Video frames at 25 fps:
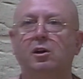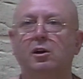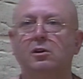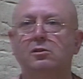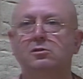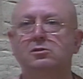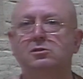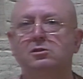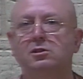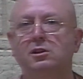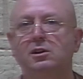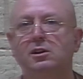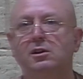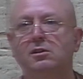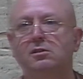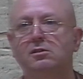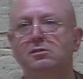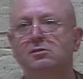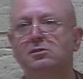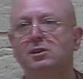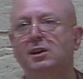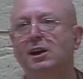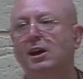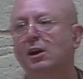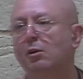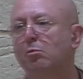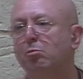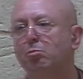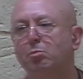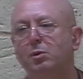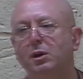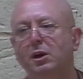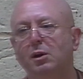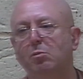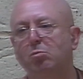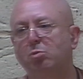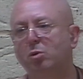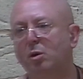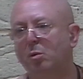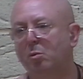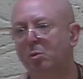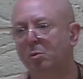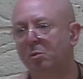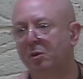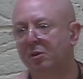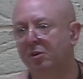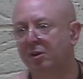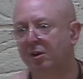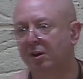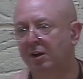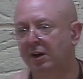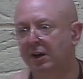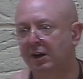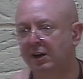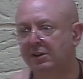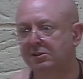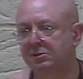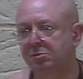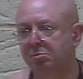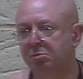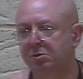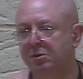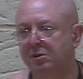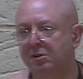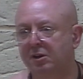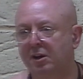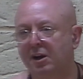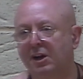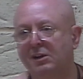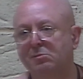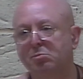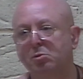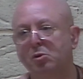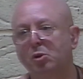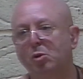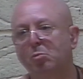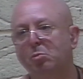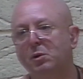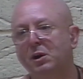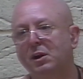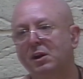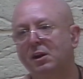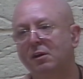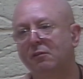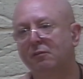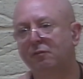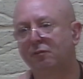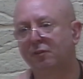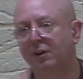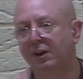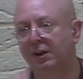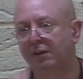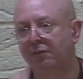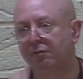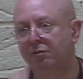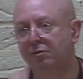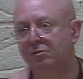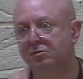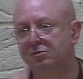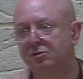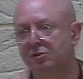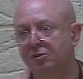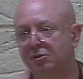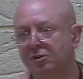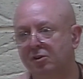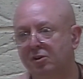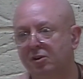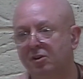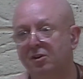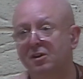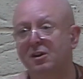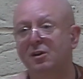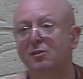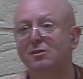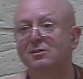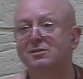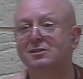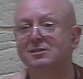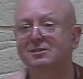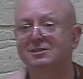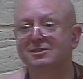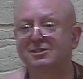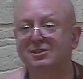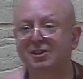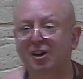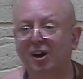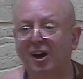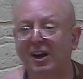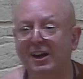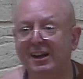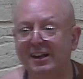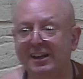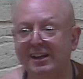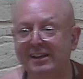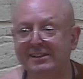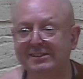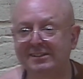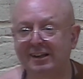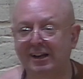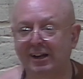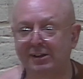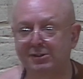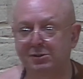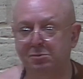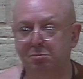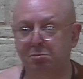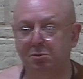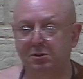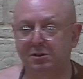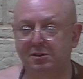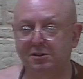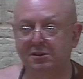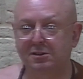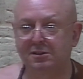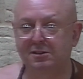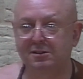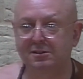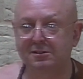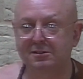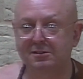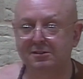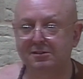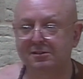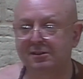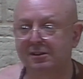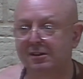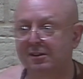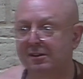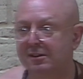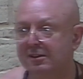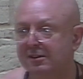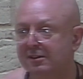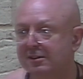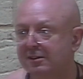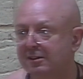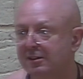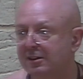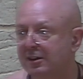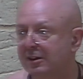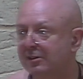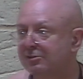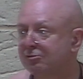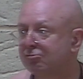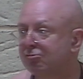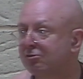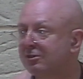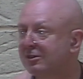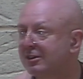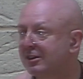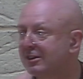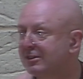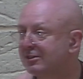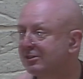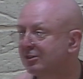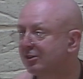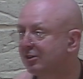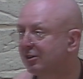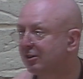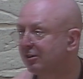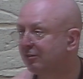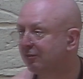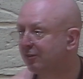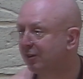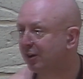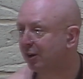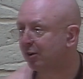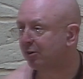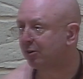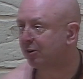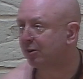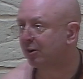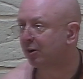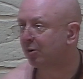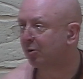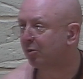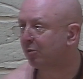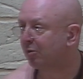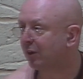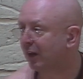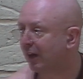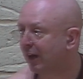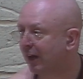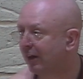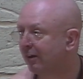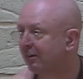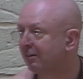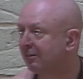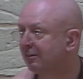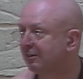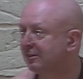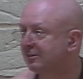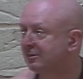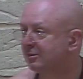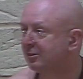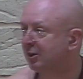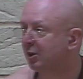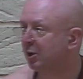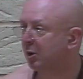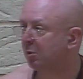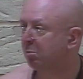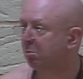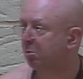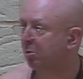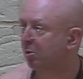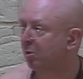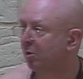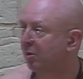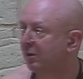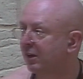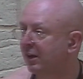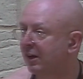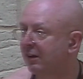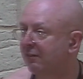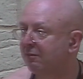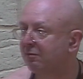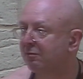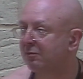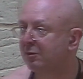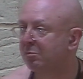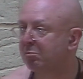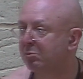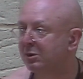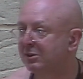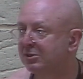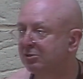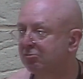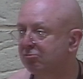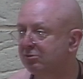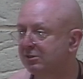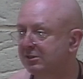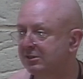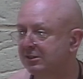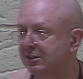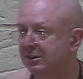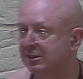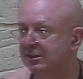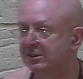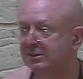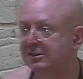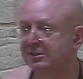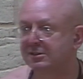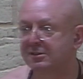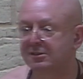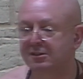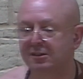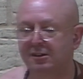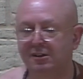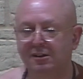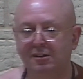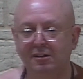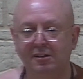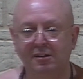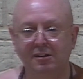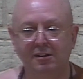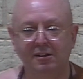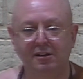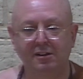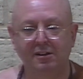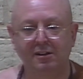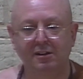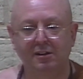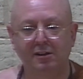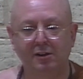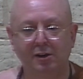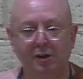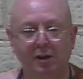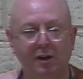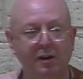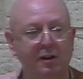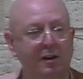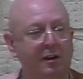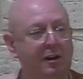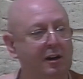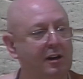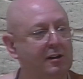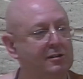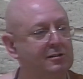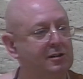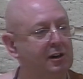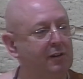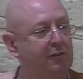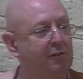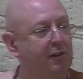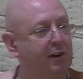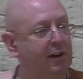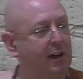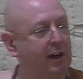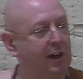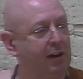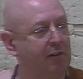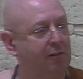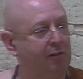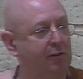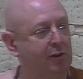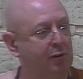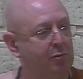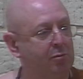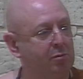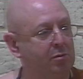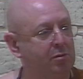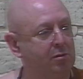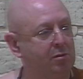she had a big problem with her husband. The husband had been unfaithful to her. This is Chinese husbands. It's tradition. You know that in Singapore they have mistresses. And she forgave him.